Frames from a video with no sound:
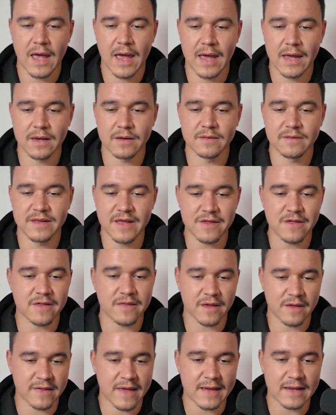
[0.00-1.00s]
And this
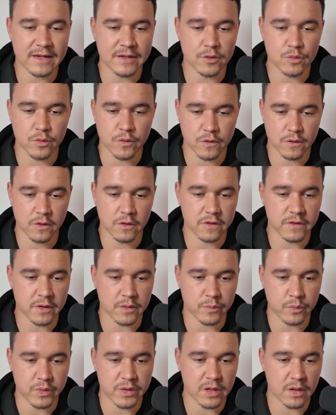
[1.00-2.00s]
is exactly the results
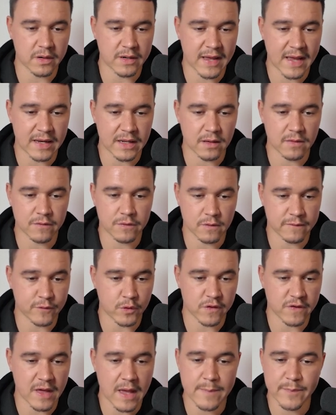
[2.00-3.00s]
that we are getting. So
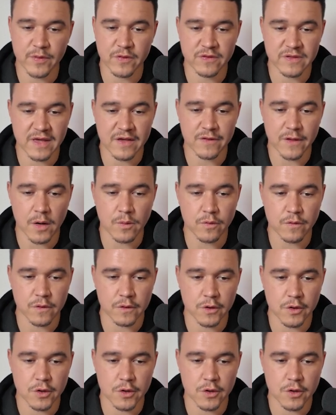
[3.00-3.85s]
for example, 6 hours